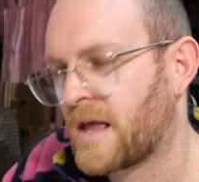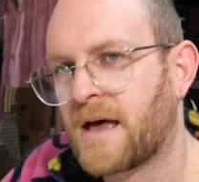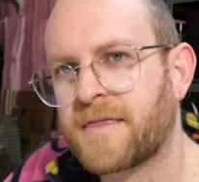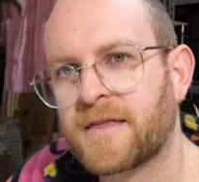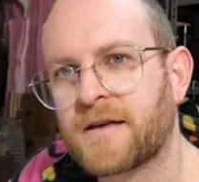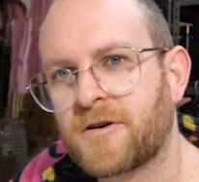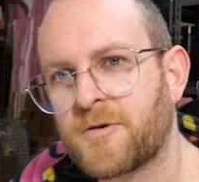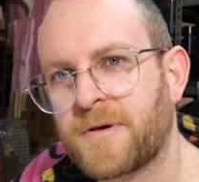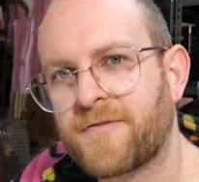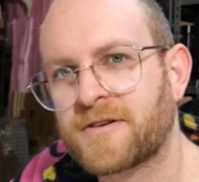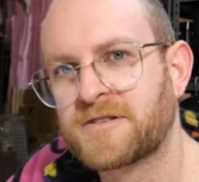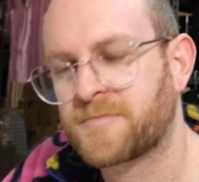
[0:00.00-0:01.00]
I think it could be
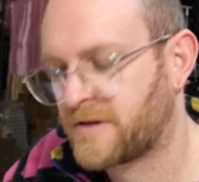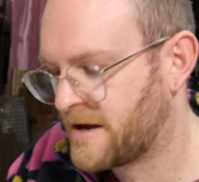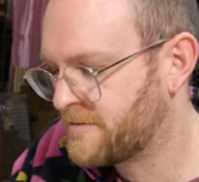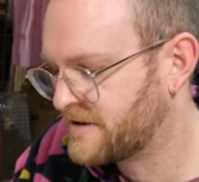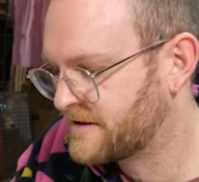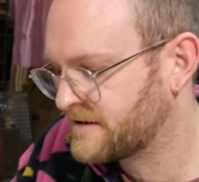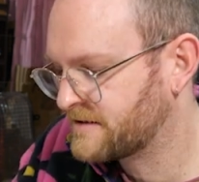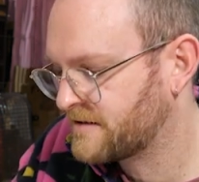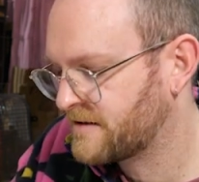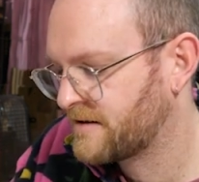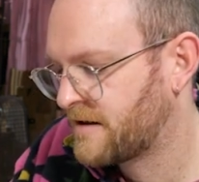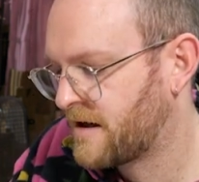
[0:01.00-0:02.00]
fun to play with the
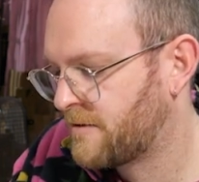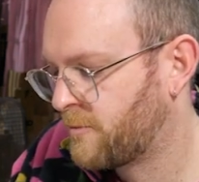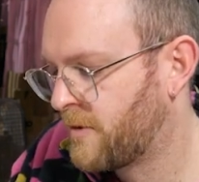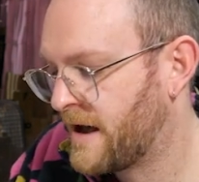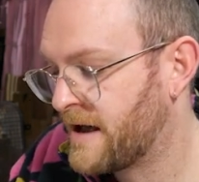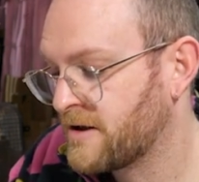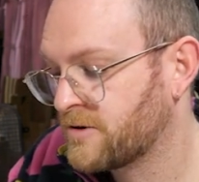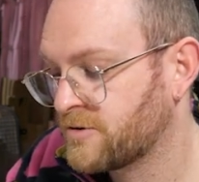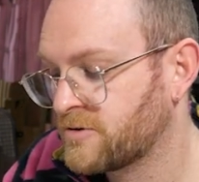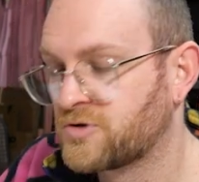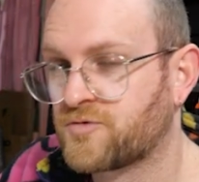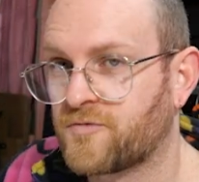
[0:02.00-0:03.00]
way
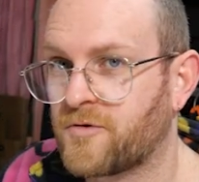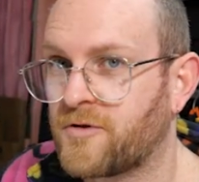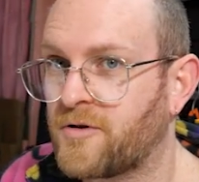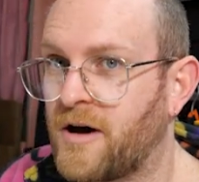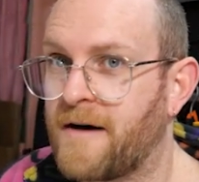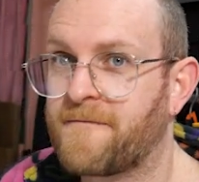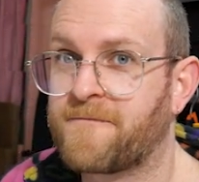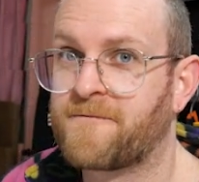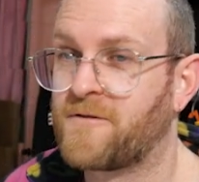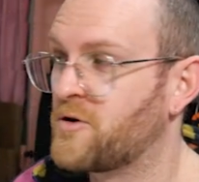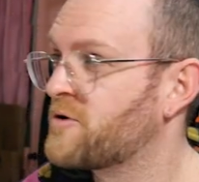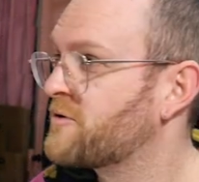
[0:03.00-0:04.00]
you draw a
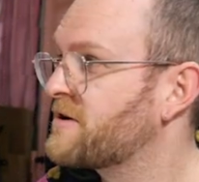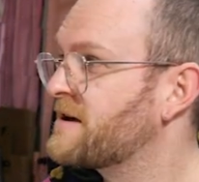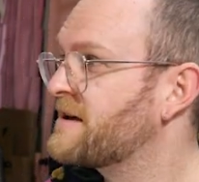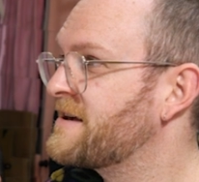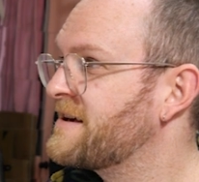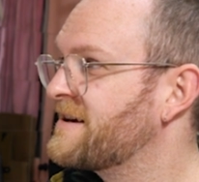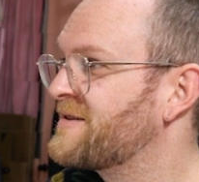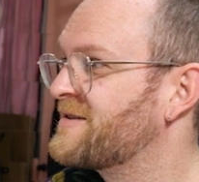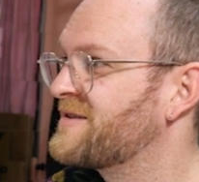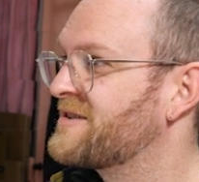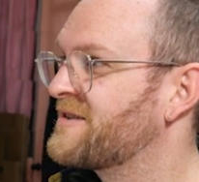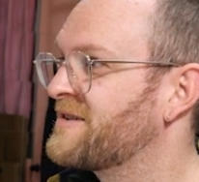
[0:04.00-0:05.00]
furry
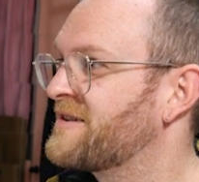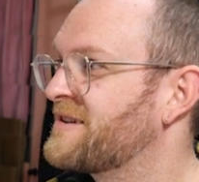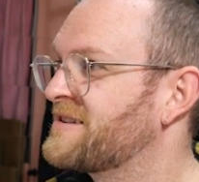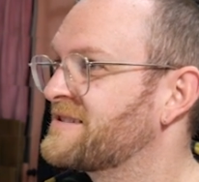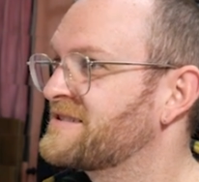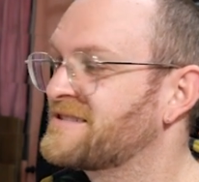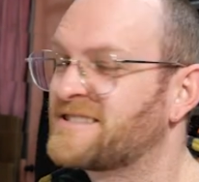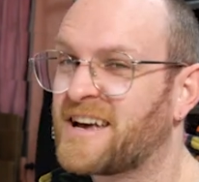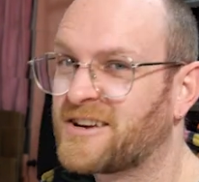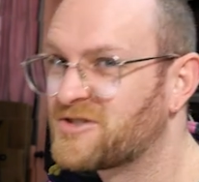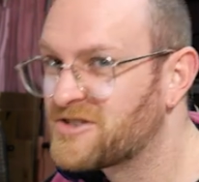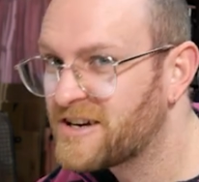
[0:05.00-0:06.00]

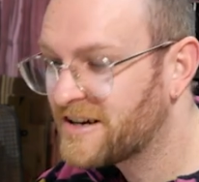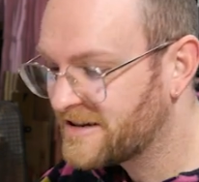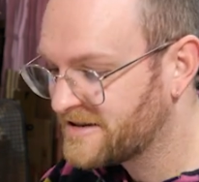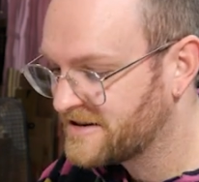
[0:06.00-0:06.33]
texture.